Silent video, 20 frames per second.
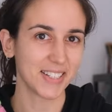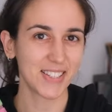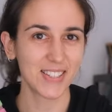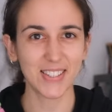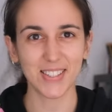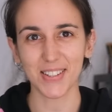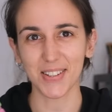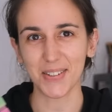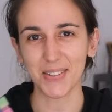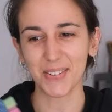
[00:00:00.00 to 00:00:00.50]

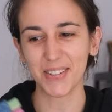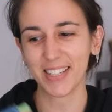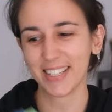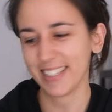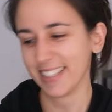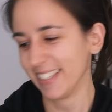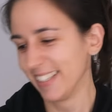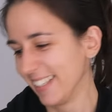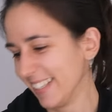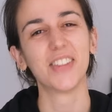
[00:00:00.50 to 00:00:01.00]
So
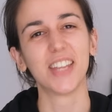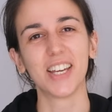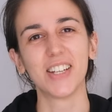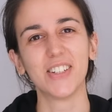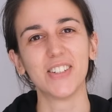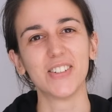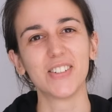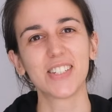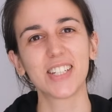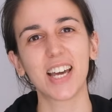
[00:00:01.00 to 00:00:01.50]
on that
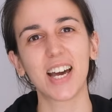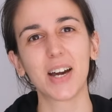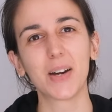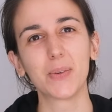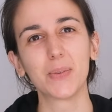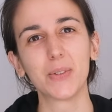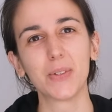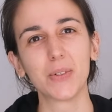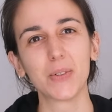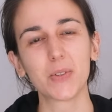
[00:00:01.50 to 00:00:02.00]
note, I
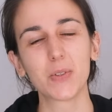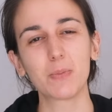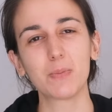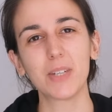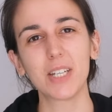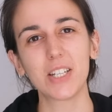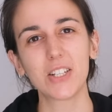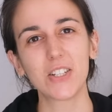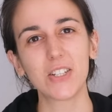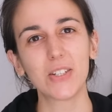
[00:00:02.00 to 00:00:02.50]
will
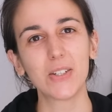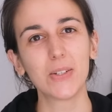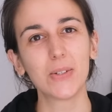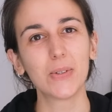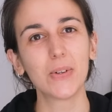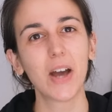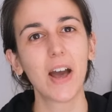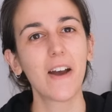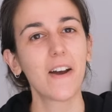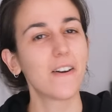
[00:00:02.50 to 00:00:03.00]
speak to
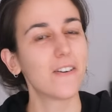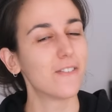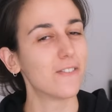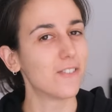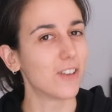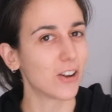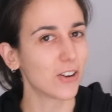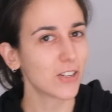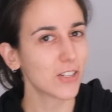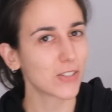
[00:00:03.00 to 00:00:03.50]
you
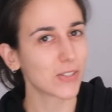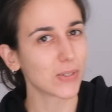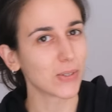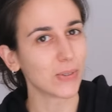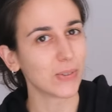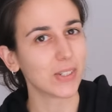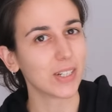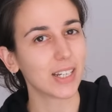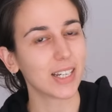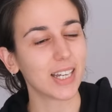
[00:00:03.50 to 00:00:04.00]
very soon,